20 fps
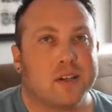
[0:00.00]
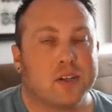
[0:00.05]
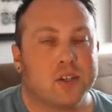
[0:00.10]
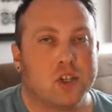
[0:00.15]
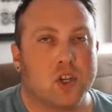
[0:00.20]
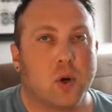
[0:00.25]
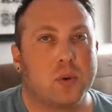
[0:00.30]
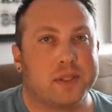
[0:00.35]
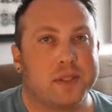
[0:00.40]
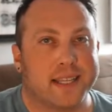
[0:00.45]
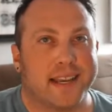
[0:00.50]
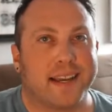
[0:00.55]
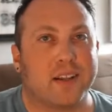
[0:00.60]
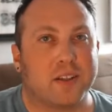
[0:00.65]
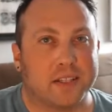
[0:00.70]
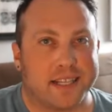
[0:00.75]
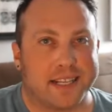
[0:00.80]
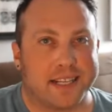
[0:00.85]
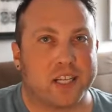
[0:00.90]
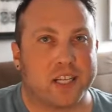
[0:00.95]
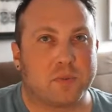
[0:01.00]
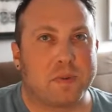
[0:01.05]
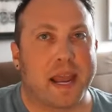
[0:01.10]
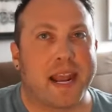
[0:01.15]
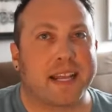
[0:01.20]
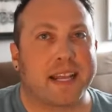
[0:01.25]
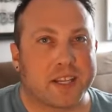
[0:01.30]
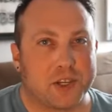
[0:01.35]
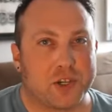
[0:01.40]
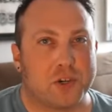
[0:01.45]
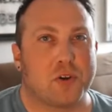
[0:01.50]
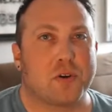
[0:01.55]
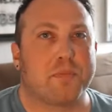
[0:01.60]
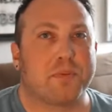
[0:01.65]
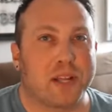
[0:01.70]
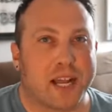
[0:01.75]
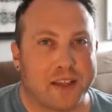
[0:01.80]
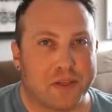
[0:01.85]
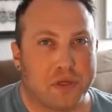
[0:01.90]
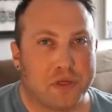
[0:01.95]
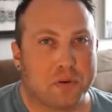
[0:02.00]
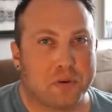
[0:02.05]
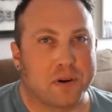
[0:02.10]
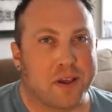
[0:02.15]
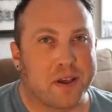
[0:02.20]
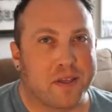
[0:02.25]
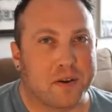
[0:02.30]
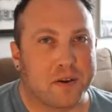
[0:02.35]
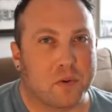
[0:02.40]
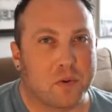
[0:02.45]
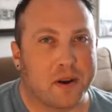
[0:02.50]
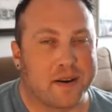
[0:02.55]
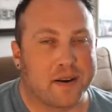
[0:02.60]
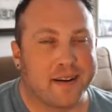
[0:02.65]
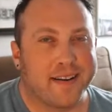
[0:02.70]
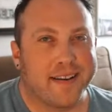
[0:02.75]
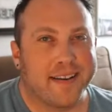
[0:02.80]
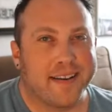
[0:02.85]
don't tell each bank that you applied through another one.